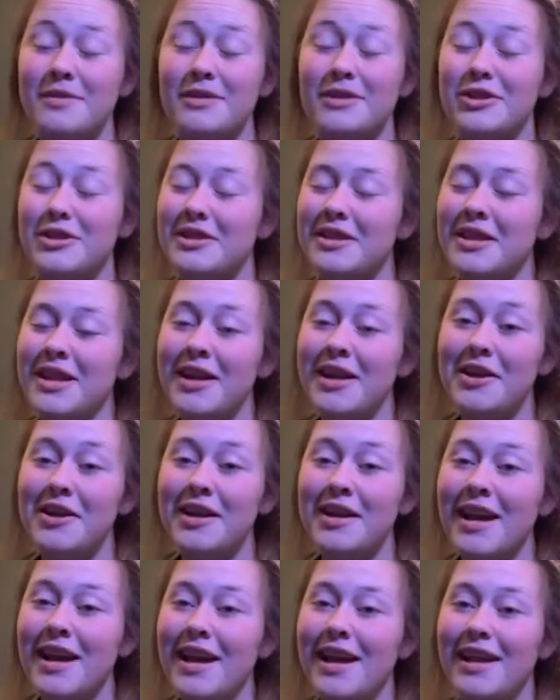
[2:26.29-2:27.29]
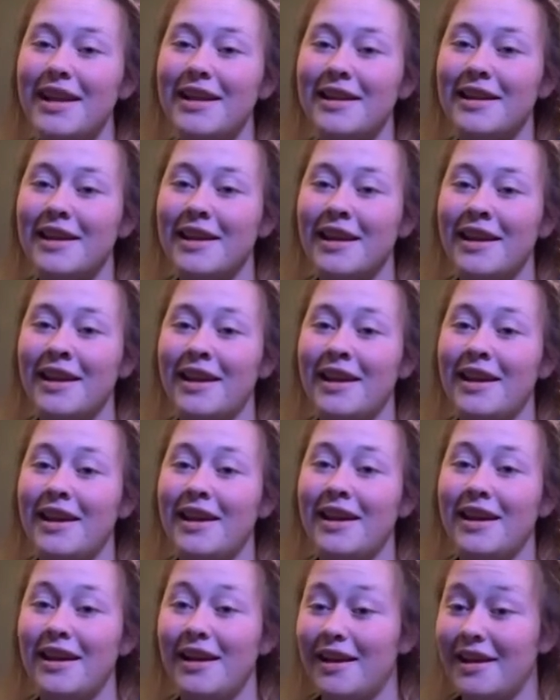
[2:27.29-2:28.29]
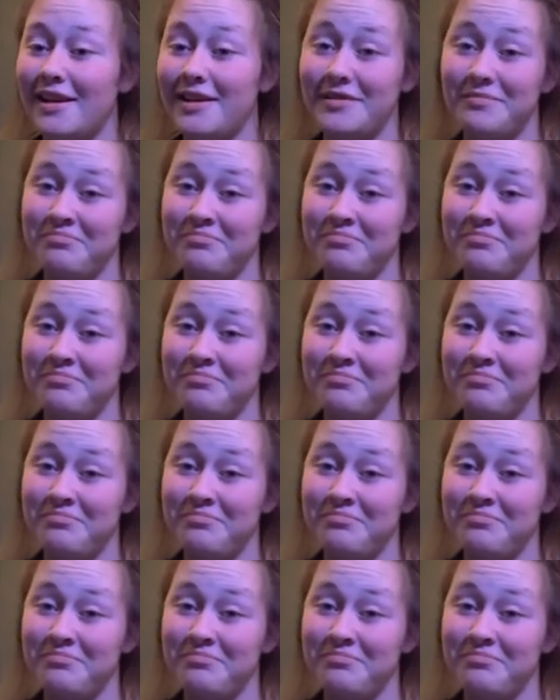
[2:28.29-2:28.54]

Just click on it and uh,